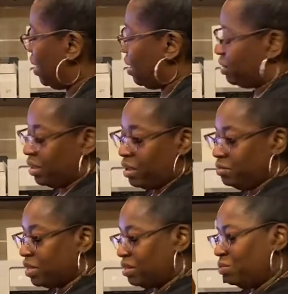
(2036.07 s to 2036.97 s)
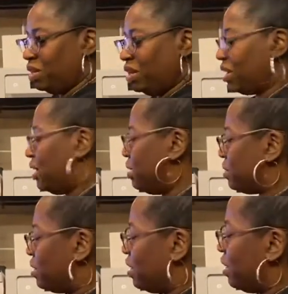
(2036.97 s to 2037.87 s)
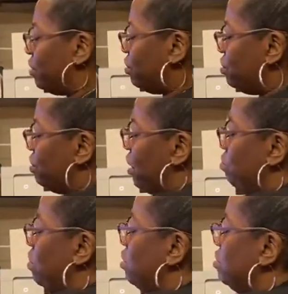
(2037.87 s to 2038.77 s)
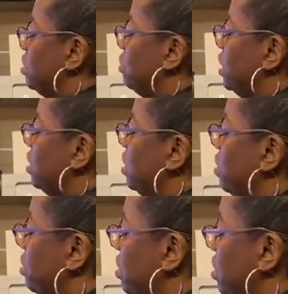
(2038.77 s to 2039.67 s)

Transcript: How they come to when it clamps together, that metal is right there.